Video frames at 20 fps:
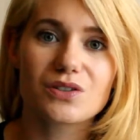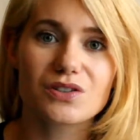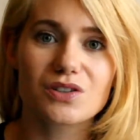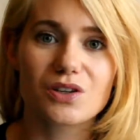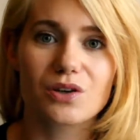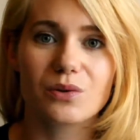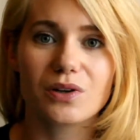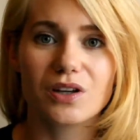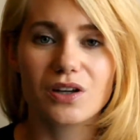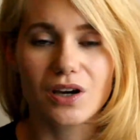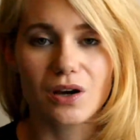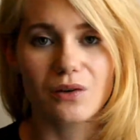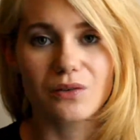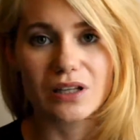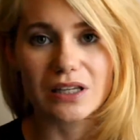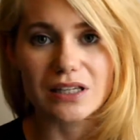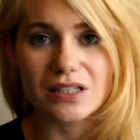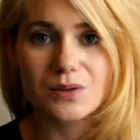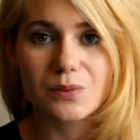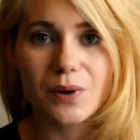so when you get
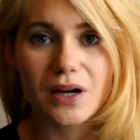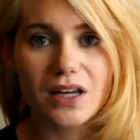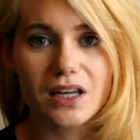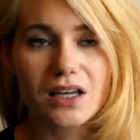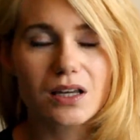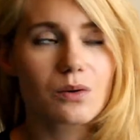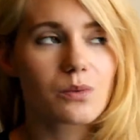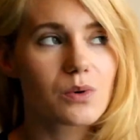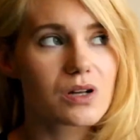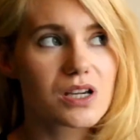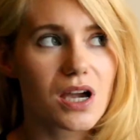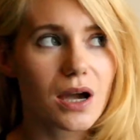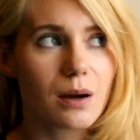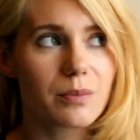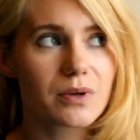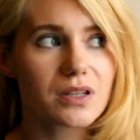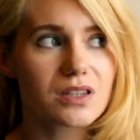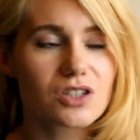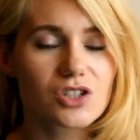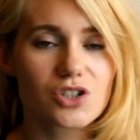really sweaty, which
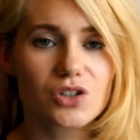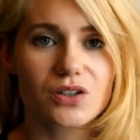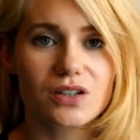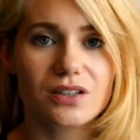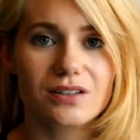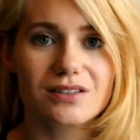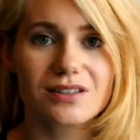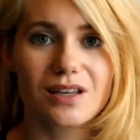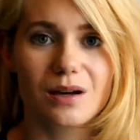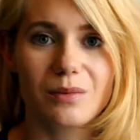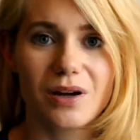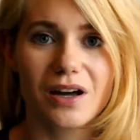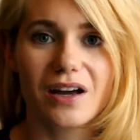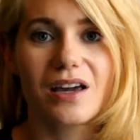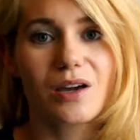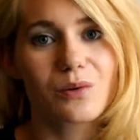happens during summer,